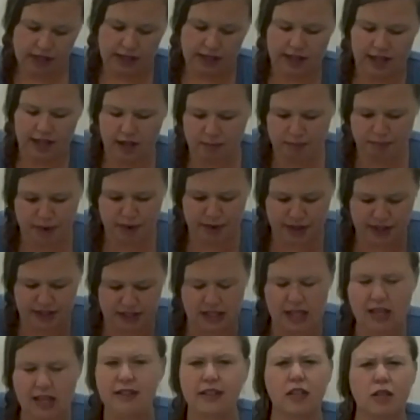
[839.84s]
I didn't put this
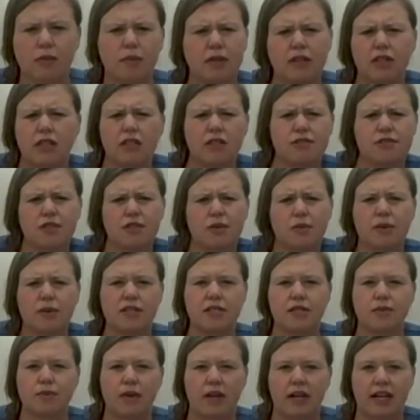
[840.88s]
on there, but there's no
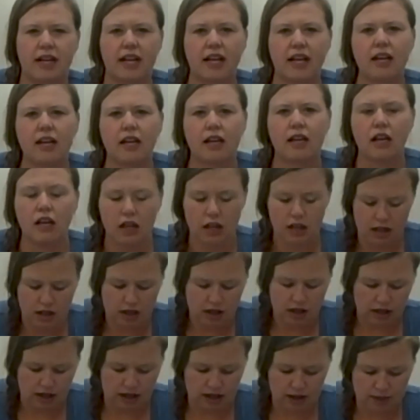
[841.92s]
reason why I can't.
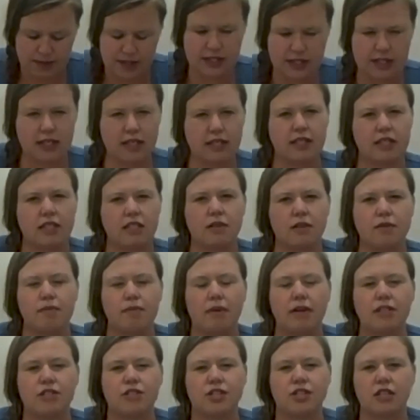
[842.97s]
Um, since I did
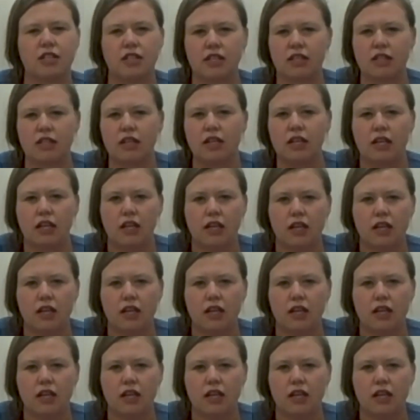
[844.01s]
mention